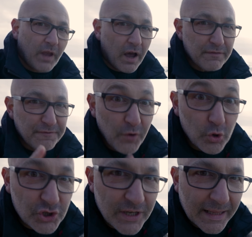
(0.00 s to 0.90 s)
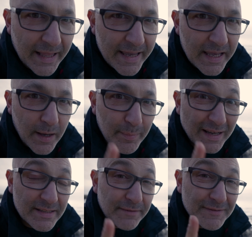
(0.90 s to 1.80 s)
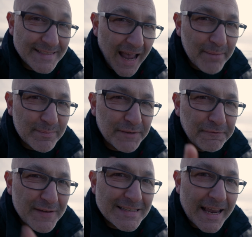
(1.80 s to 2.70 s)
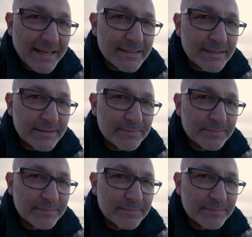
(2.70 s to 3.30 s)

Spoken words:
Unfortunately, because of damned physics.